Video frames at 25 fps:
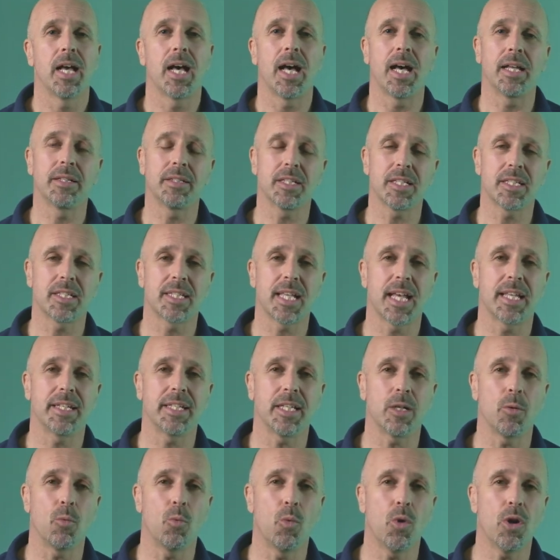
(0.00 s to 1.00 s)

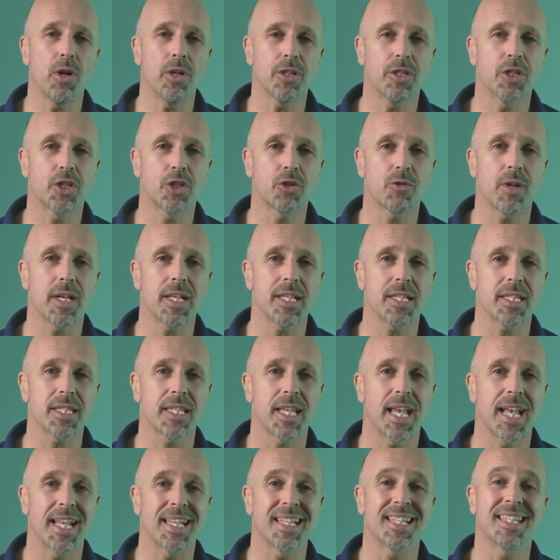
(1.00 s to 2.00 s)
Understanding word stress
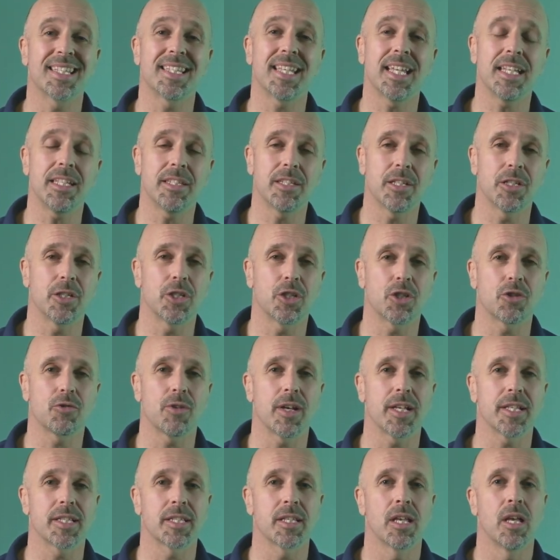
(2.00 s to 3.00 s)
and sentence
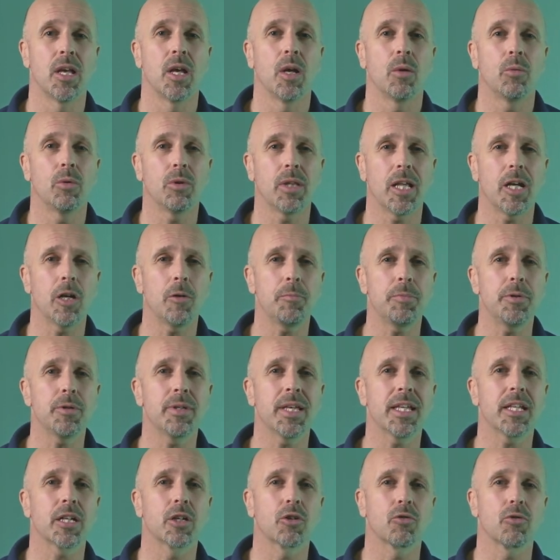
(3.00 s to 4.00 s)
stress will help you
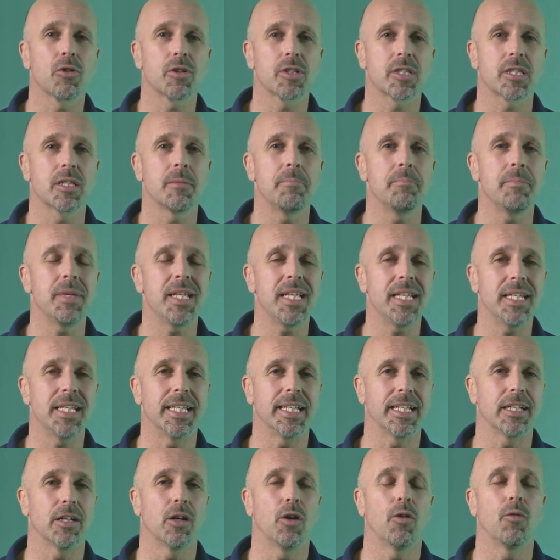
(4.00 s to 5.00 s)
get across the
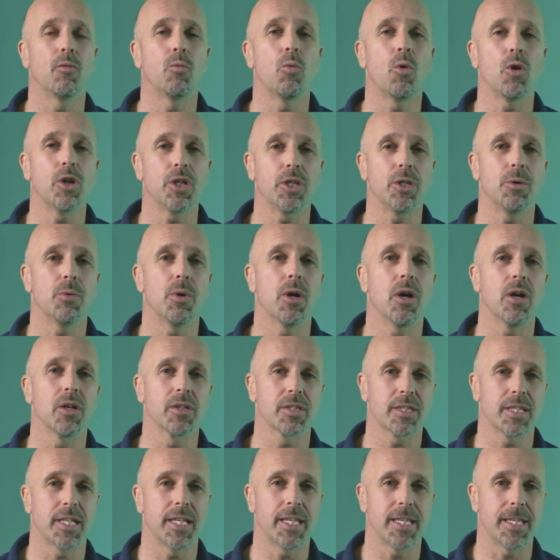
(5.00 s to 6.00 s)
meaning of what you are
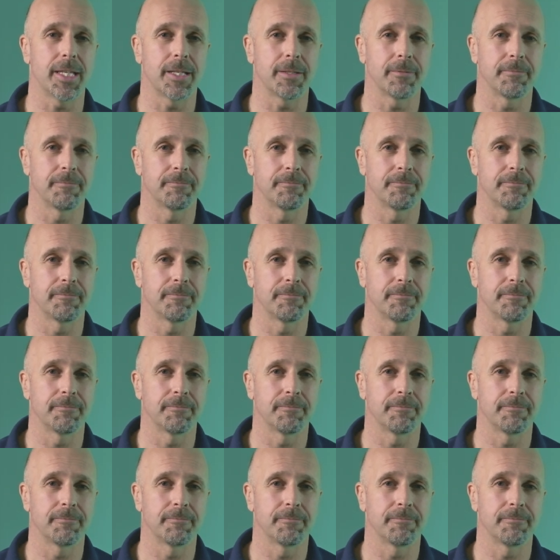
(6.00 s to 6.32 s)
saying.